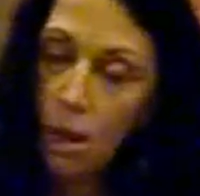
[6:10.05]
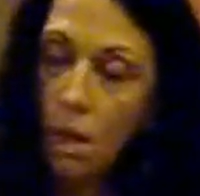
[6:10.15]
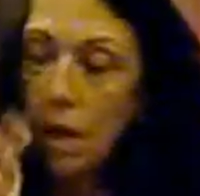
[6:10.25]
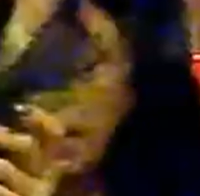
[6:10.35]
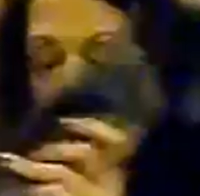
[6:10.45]

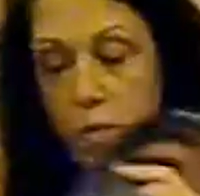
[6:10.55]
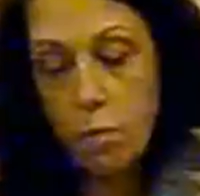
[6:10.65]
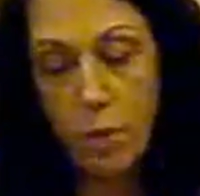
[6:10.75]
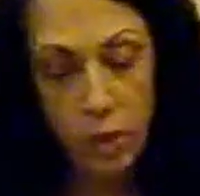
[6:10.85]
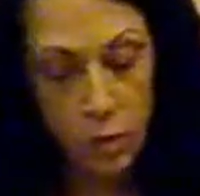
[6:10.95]
and the
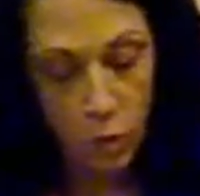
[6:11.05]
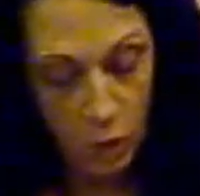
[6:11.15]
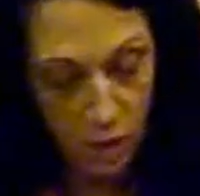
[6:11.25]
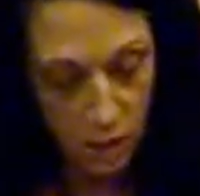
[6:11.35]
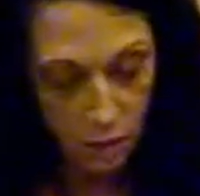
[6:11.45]
belt
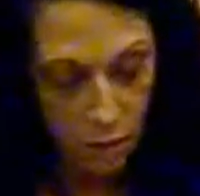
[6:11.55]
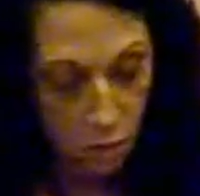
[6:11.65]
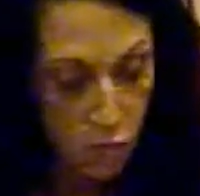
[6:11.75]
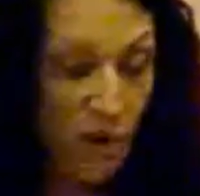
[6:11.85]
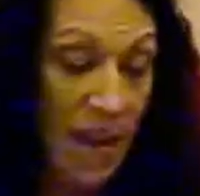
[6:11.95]
was
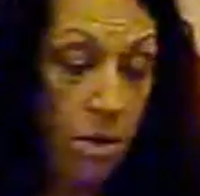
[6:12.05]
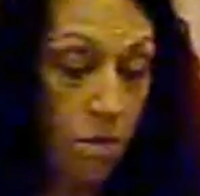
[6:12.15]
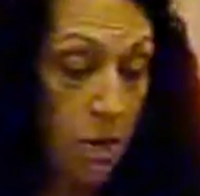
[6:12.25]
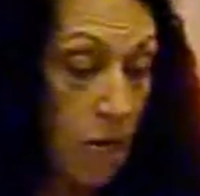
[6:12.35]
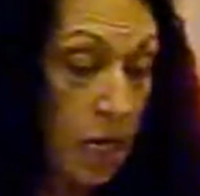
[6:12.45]
brown
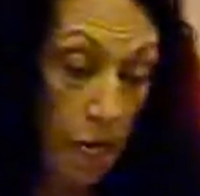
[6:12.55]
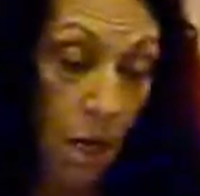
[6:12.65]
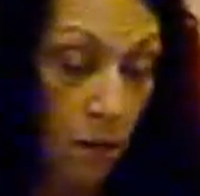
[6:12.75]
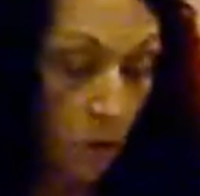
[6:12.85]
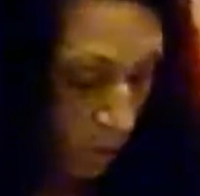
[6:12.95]
in color.